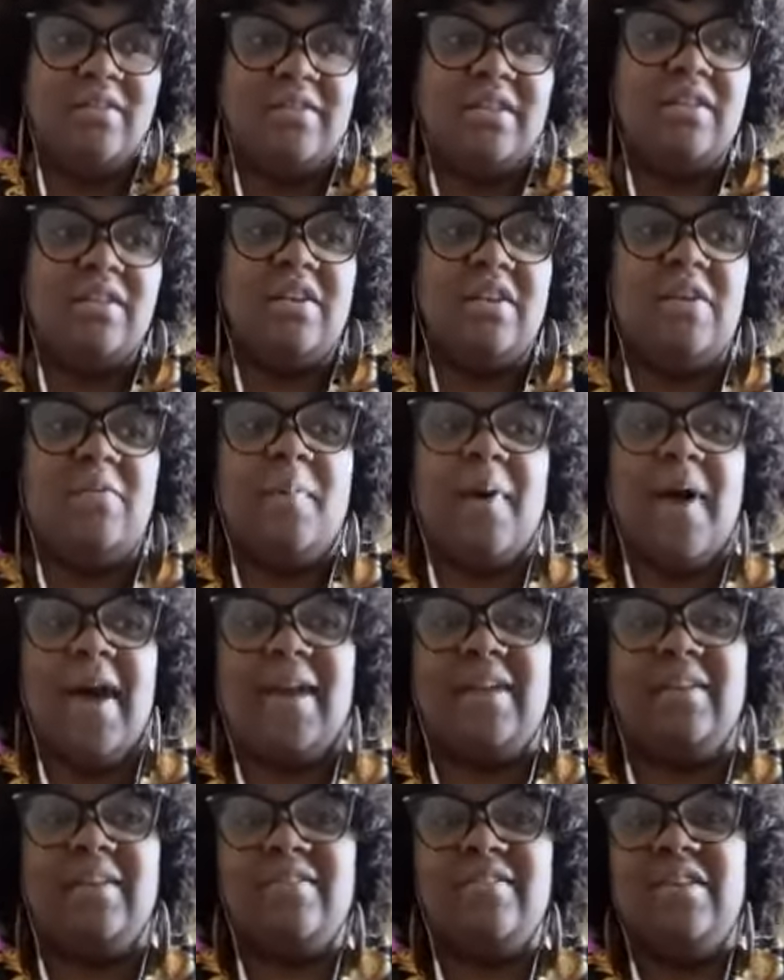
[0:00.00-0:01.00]
to look
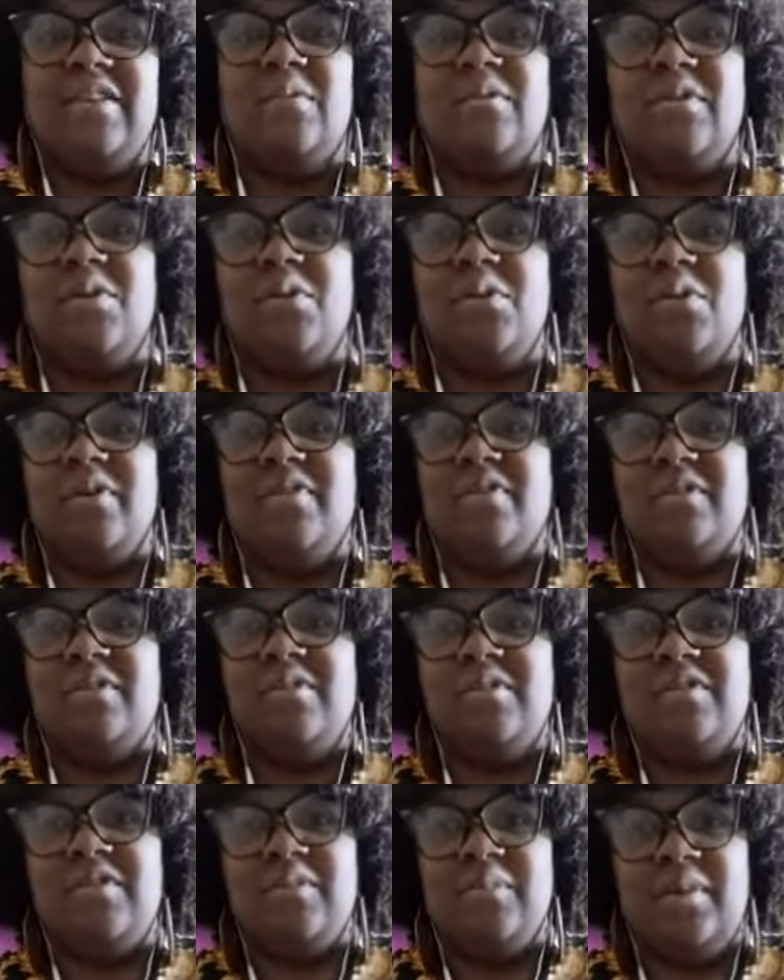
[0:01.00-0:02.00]
back and see what the horns
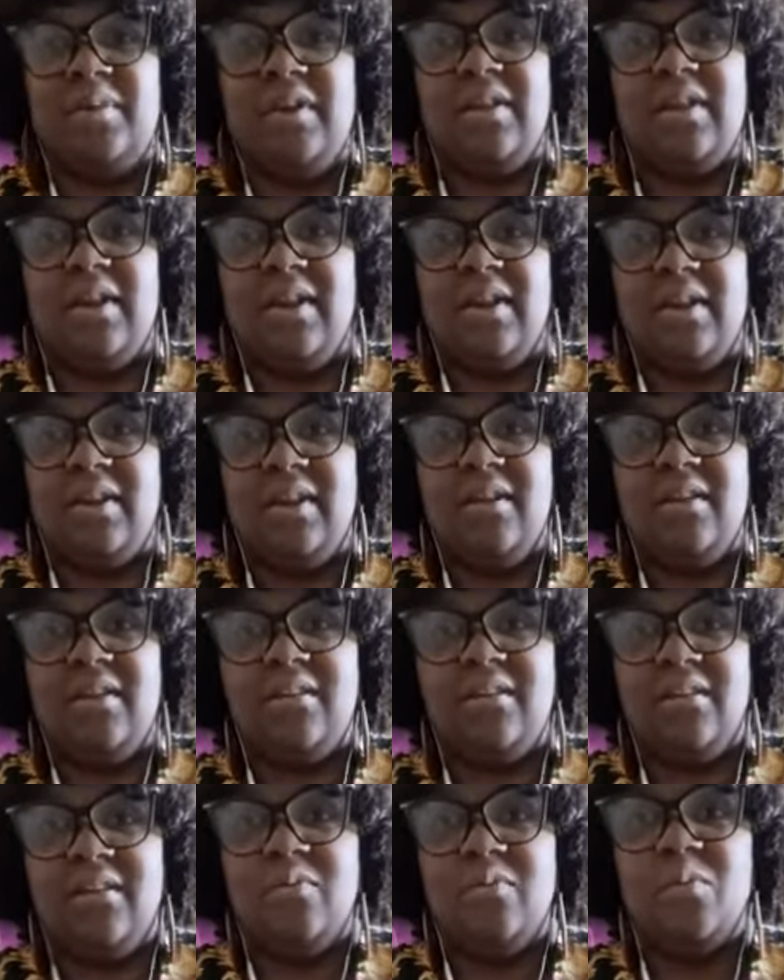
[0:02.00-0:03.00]
used to be like
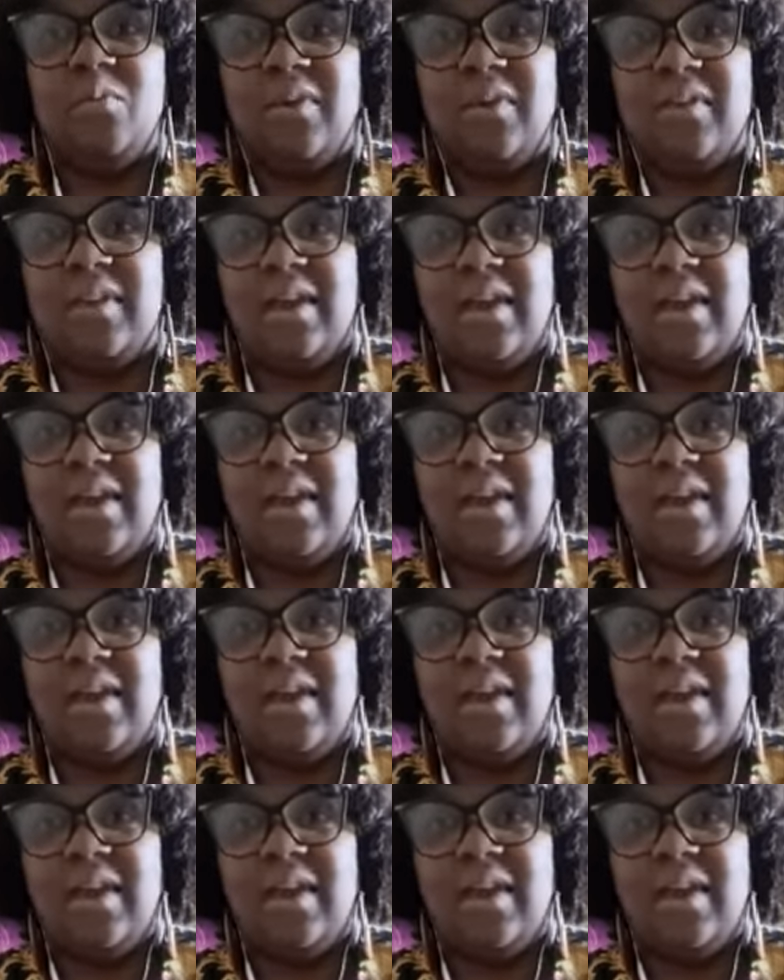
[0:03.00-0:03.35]
and